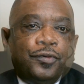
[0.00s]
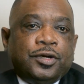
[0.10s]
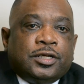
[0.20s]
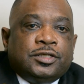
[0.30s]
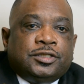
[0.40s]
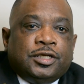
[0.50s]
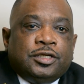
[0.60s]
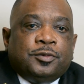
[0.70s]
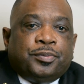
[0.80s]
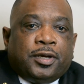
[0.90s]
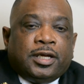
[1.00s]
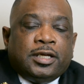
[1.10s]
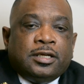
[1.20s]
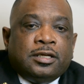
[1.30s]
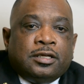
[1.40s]
We continue to
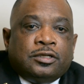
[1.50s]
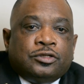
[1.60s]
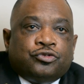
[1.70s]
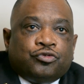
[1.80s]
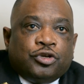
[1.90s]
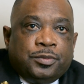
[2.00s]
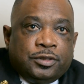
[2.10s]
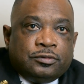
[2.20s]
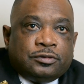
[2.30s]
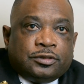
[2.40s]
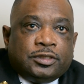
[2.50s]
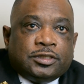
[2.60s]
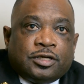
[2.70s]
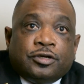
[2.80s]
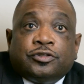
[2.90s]
pay tribute to
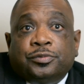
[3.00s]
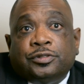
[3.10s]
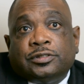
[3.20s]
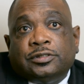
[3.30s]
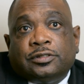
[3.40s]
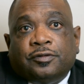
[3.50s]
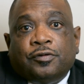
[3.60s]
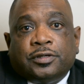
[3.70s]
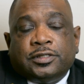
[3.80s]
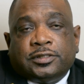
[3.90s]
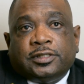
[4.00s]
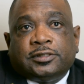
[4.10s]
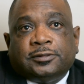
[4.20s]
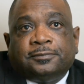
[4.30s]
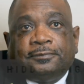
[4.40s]
his contributions to the
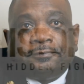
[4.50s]
organization.